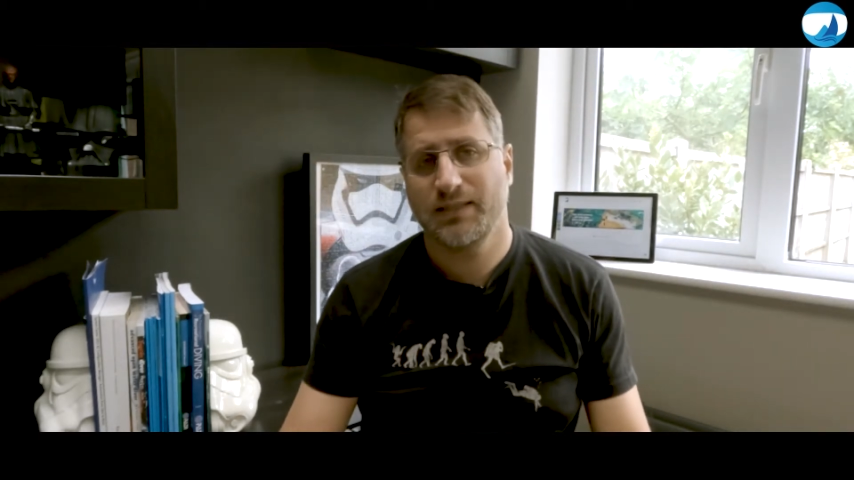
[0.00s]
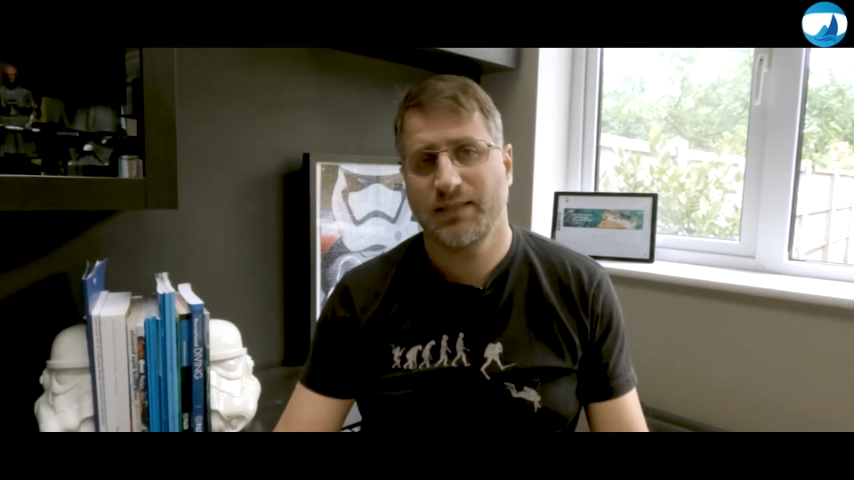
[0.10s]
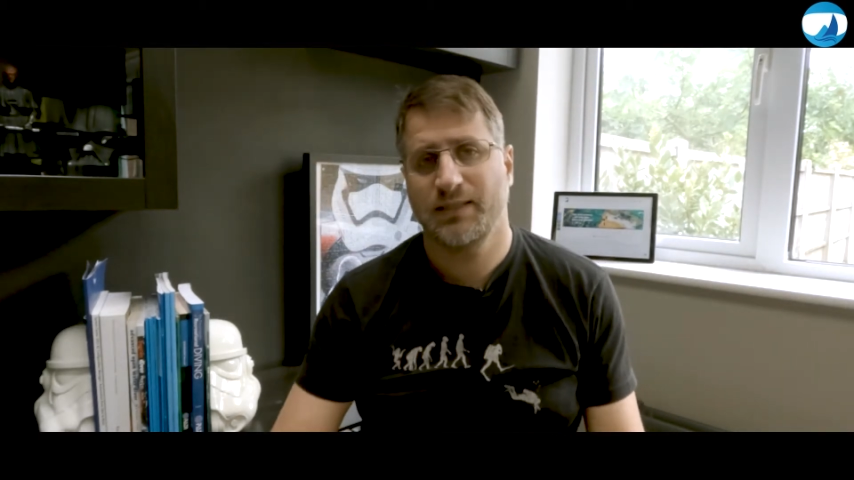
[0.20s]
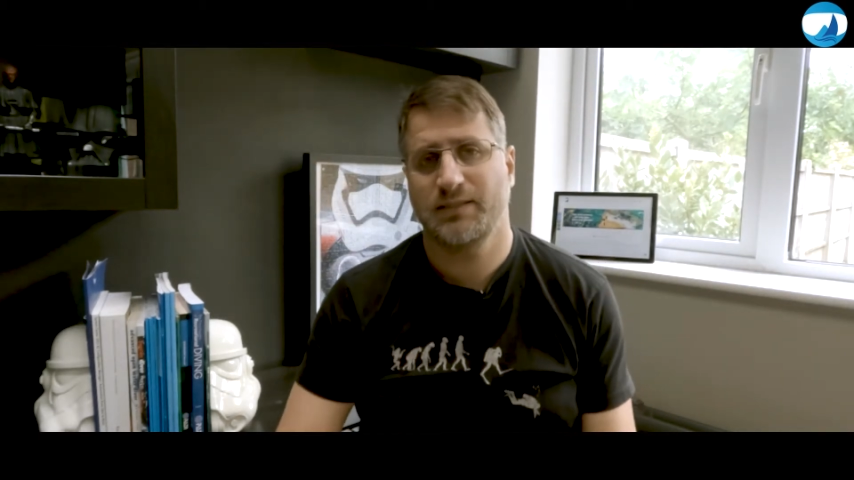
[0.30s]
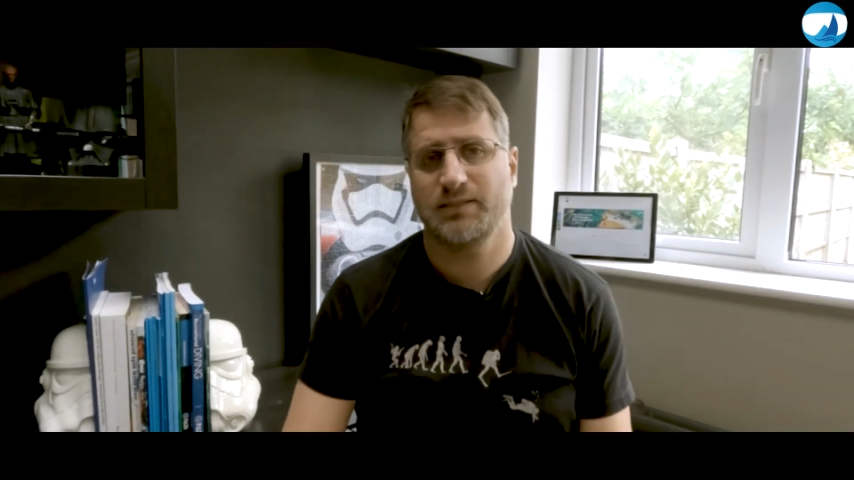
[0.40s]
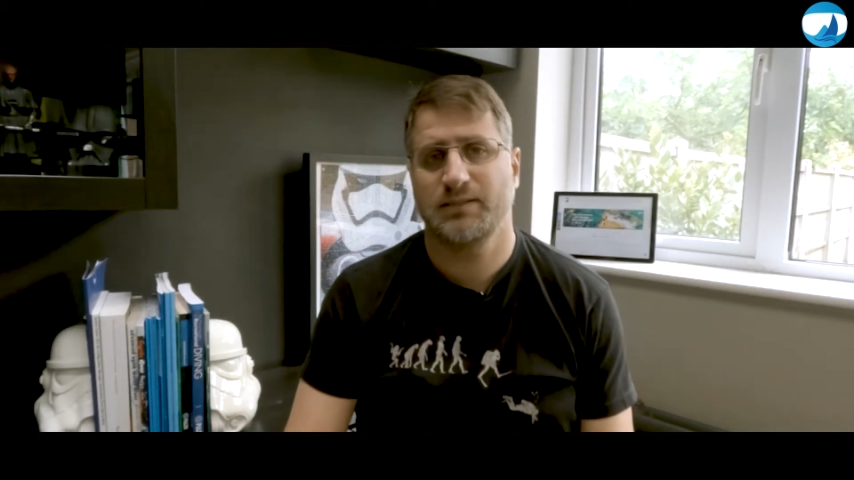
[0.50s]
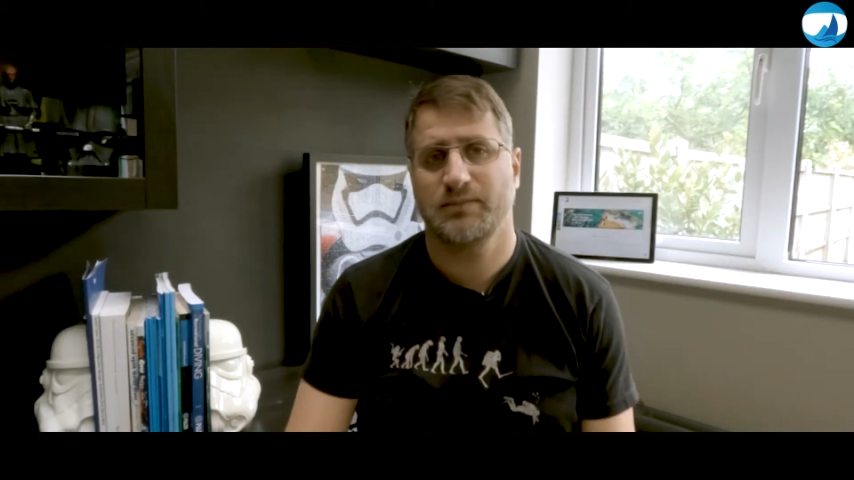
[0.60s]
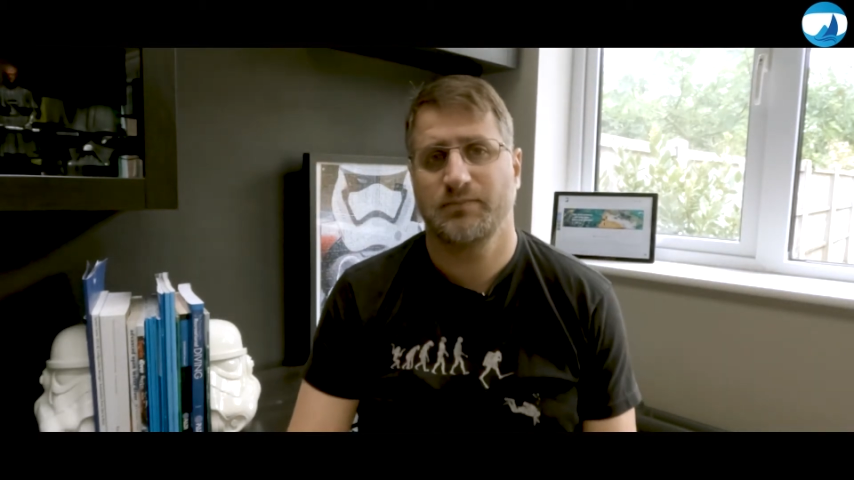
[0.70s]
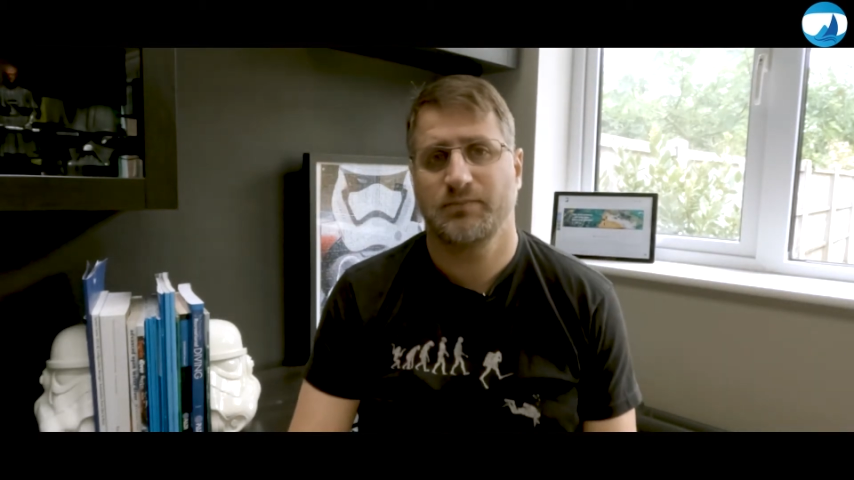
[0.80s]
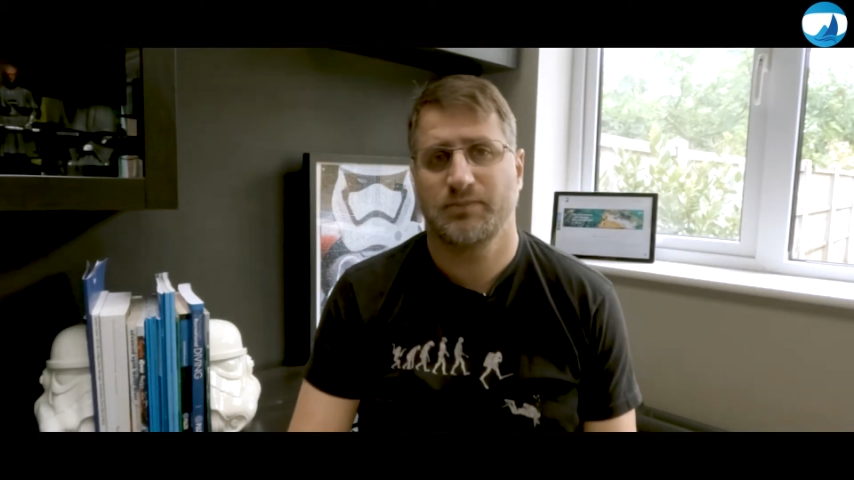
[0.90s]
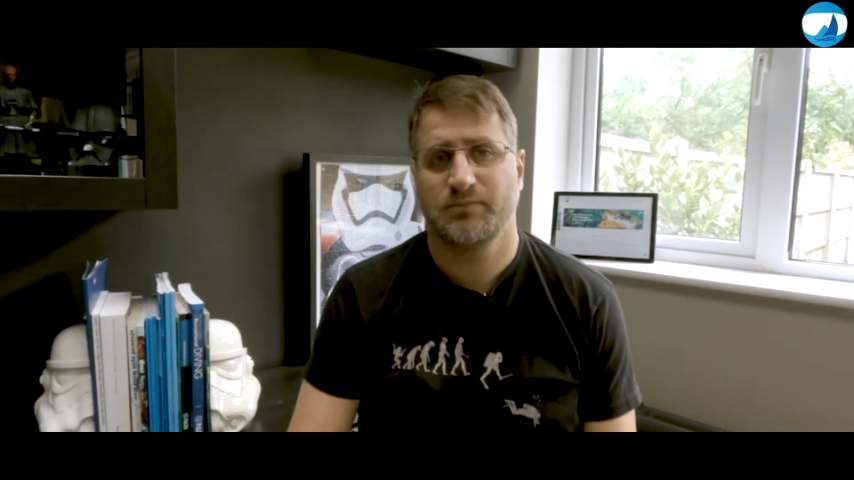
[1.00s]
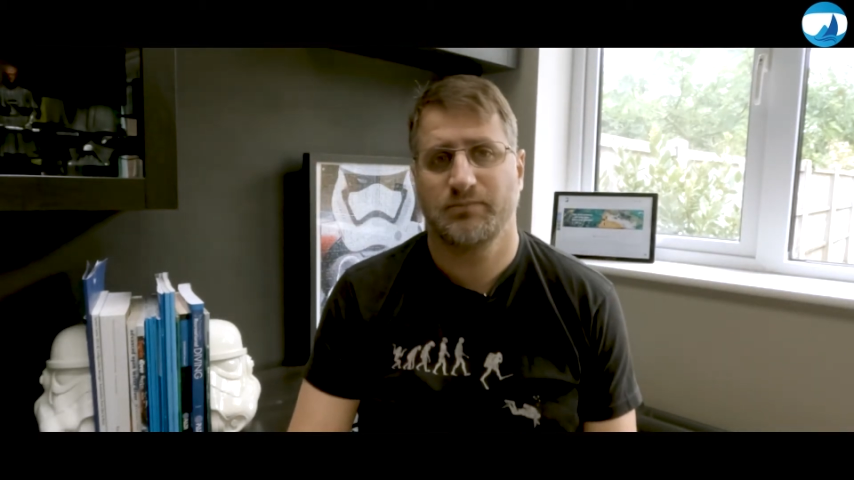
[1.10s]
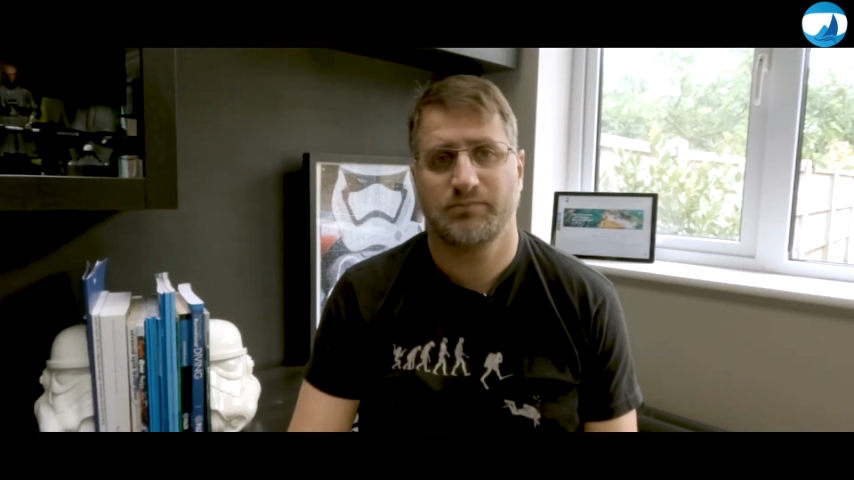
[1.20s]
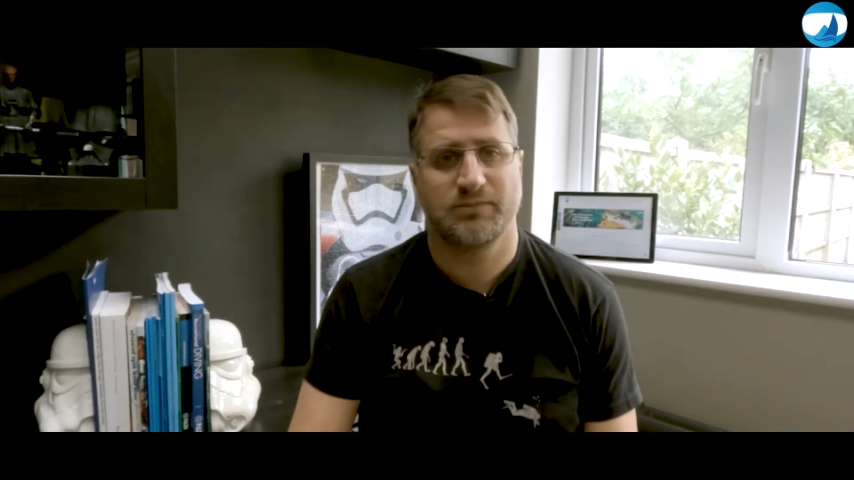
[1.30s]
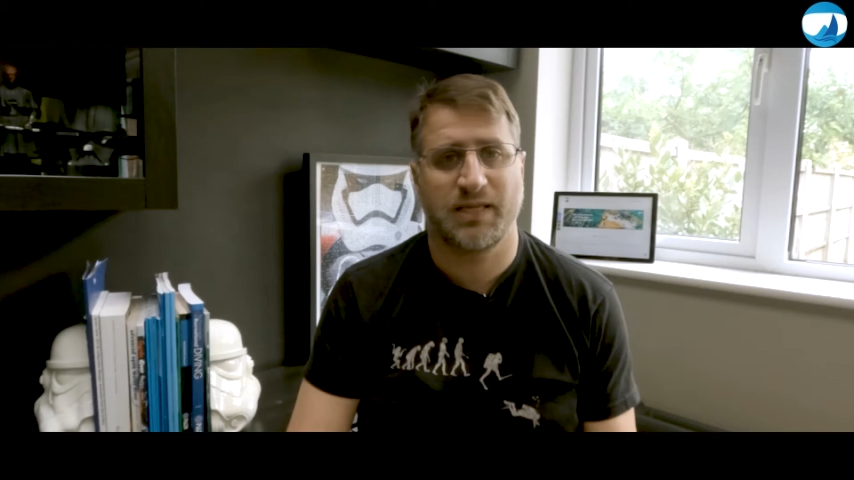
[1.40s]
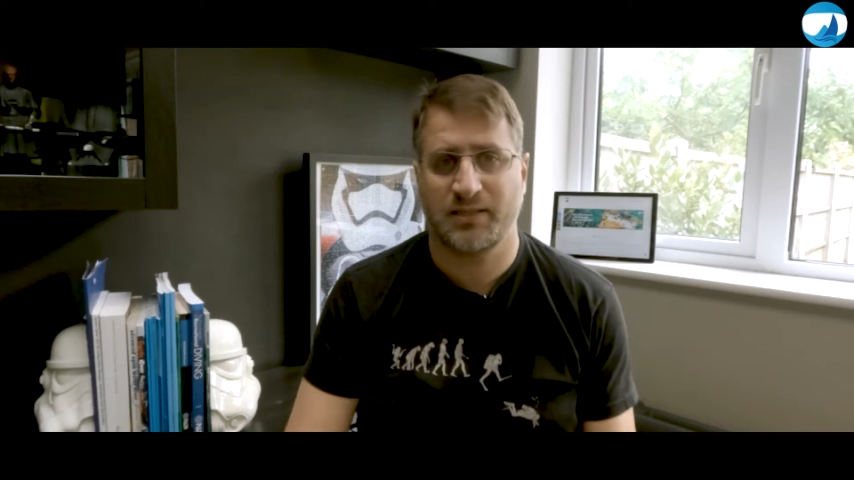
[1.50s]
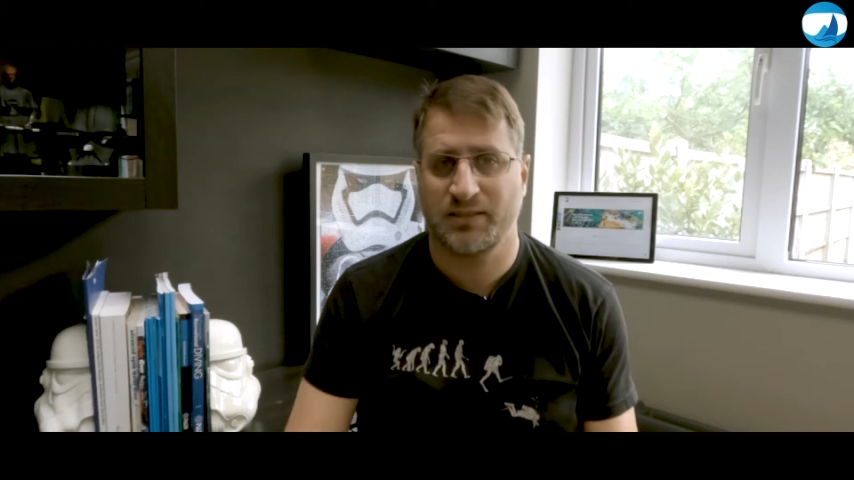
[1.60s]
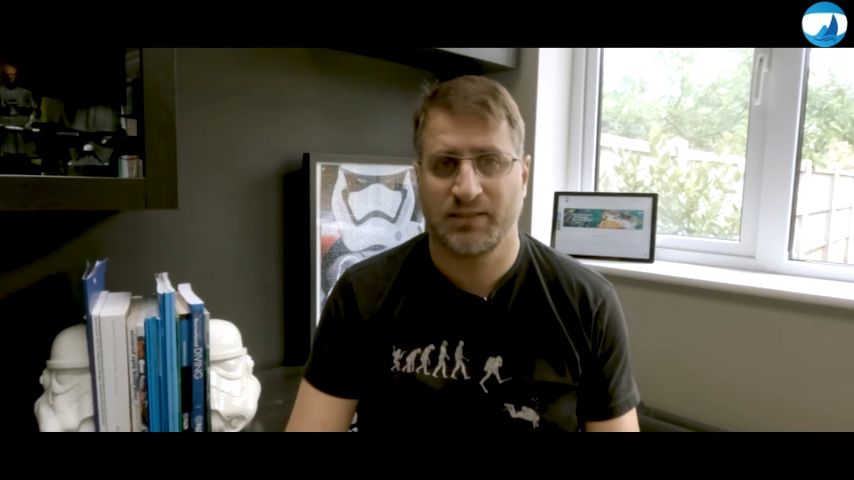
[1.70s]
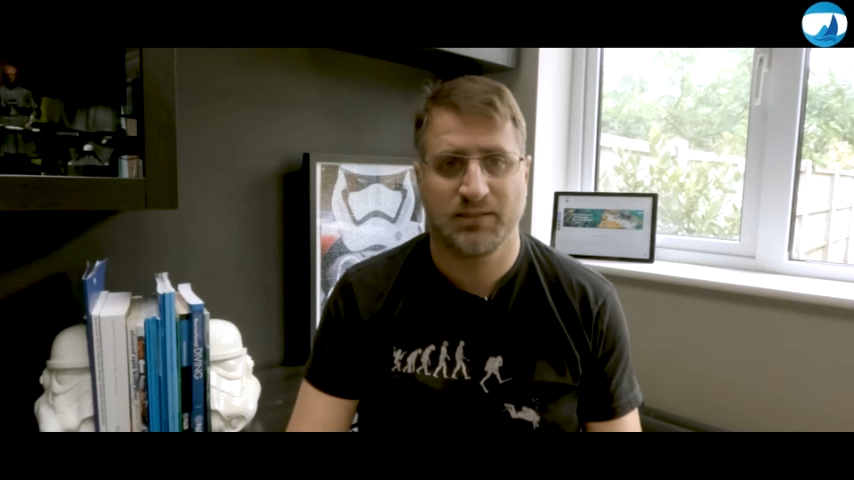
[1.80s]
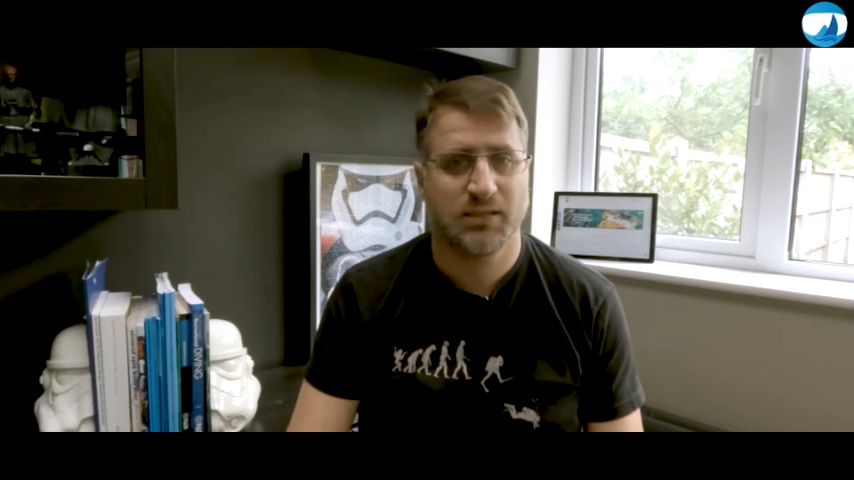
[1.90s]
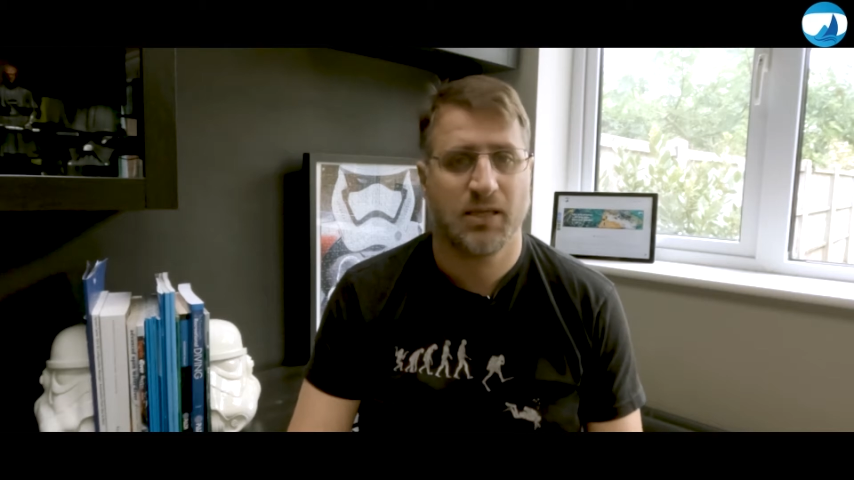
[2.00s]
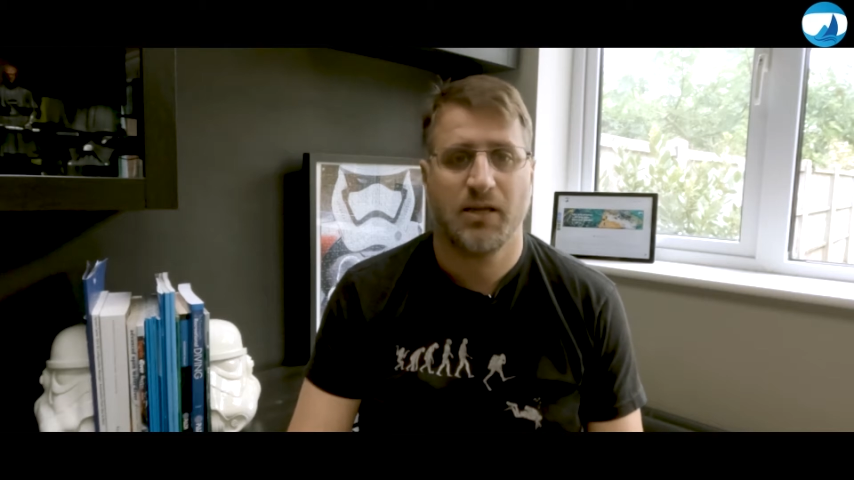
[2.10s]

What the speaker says: that's it.